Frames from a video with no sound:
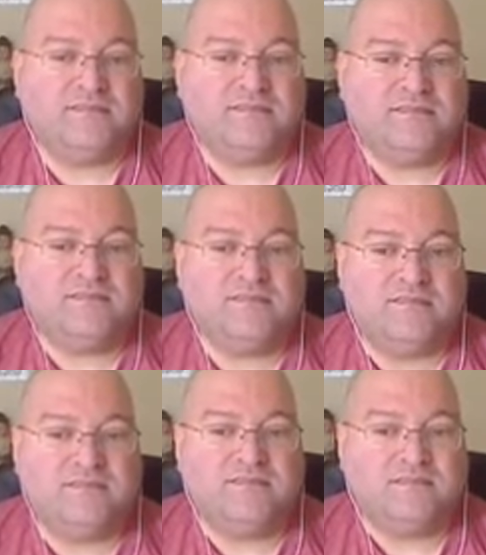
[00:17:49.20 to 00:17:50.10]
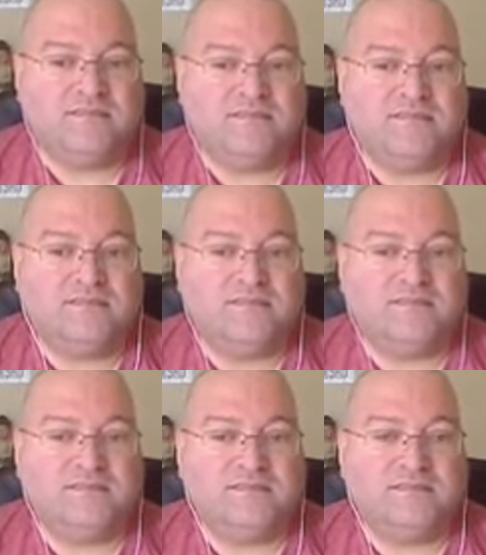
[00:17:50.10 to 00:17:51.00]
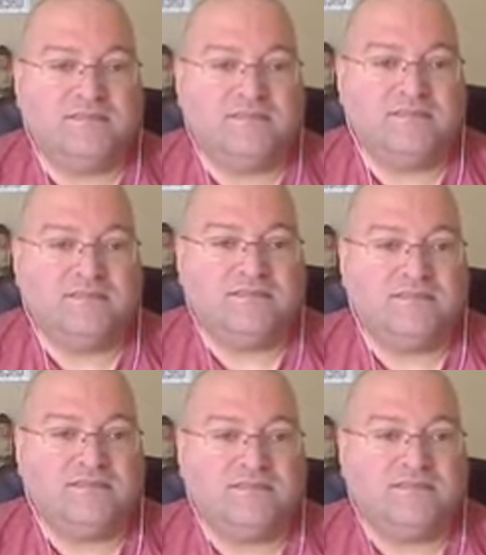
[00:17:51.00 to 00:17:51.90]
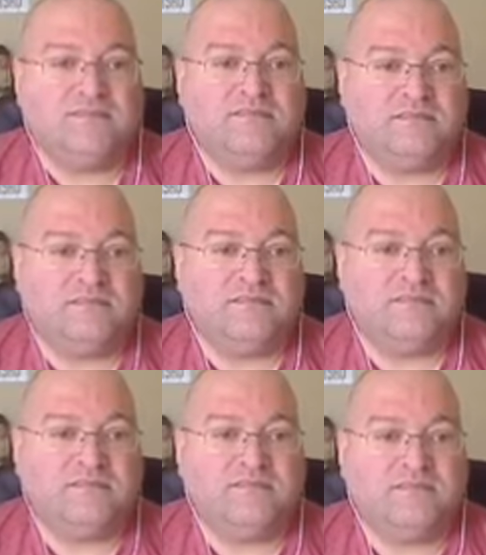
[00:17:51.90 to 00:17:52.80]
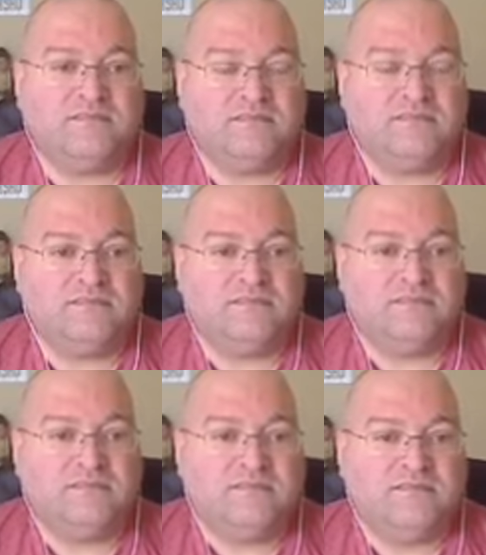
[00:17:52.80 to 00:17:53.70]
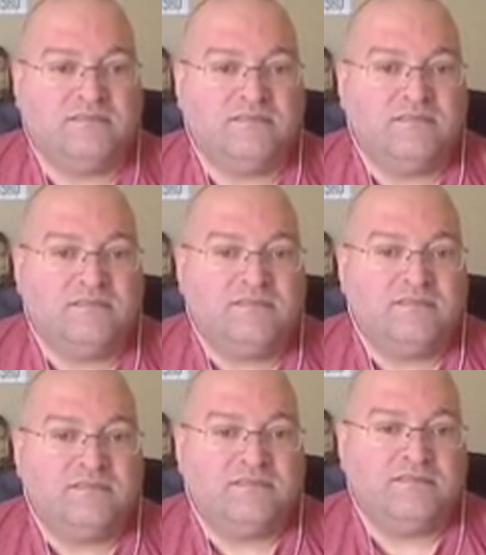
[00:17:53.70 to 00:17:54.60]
(not speaking)